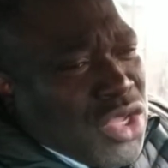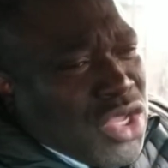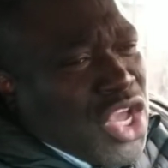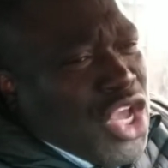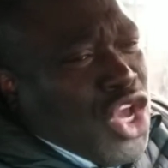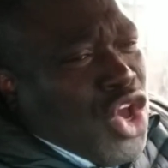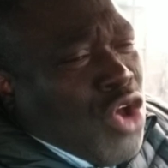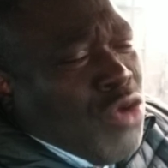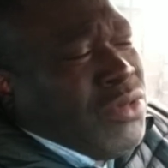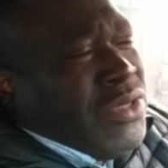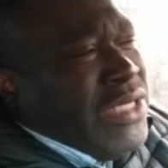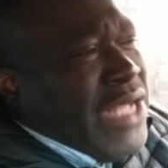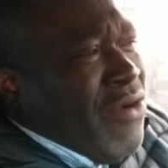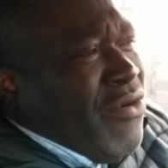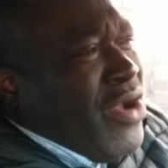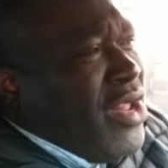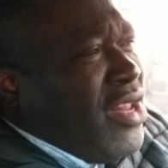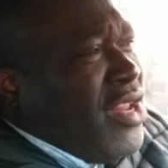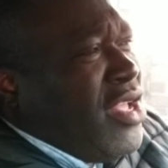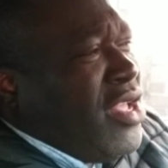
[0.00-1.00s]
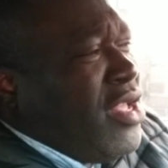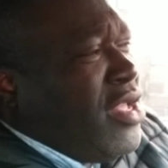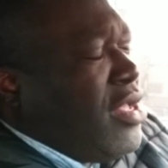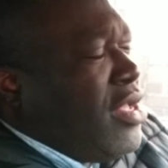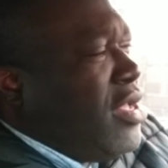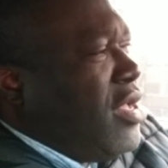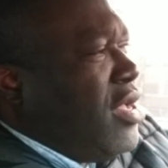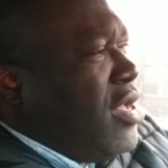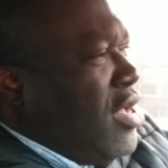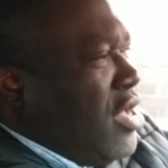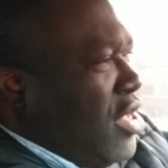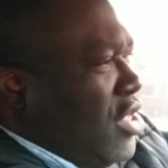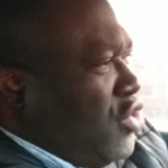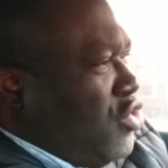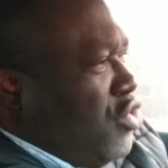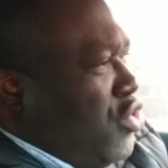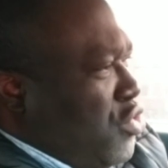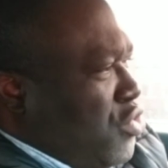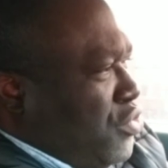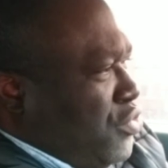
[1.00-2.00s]
it comes directly to
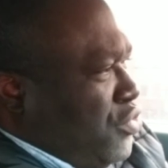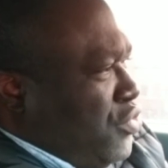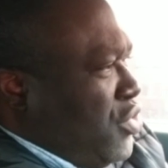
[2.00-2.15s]
you.